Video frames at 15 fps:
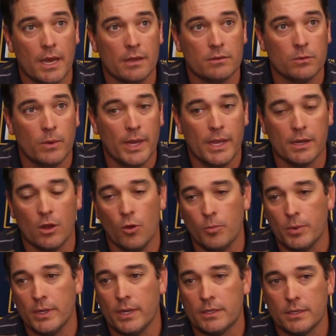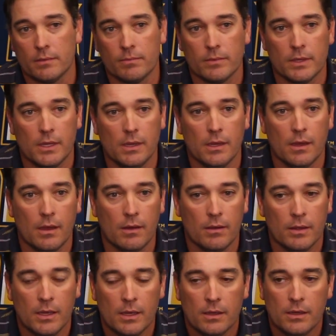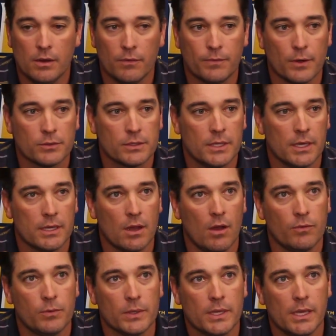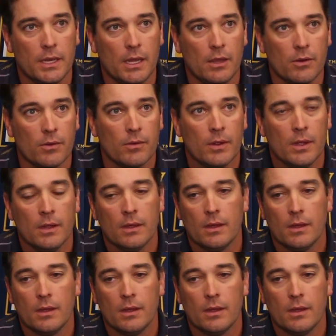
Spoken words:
days away and hoping that the first kickoff would get here